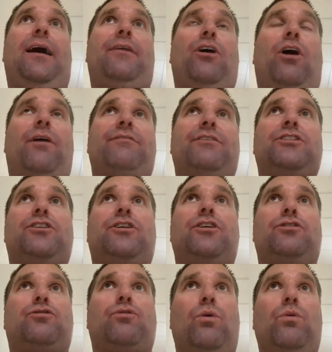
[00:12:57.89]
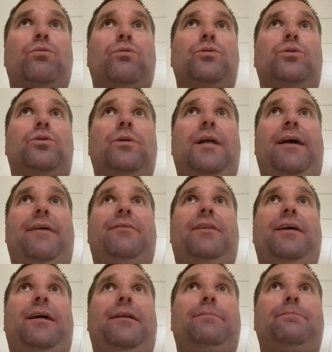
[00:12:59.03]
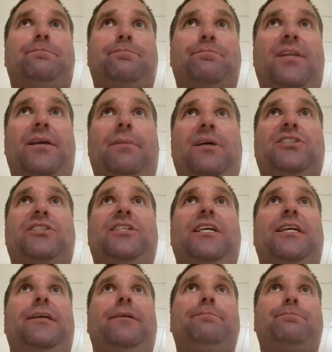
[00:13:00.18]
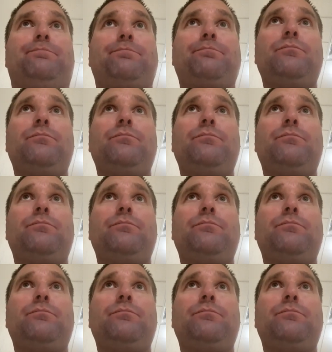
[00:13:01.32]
the Harvest Control Rule, and then the MST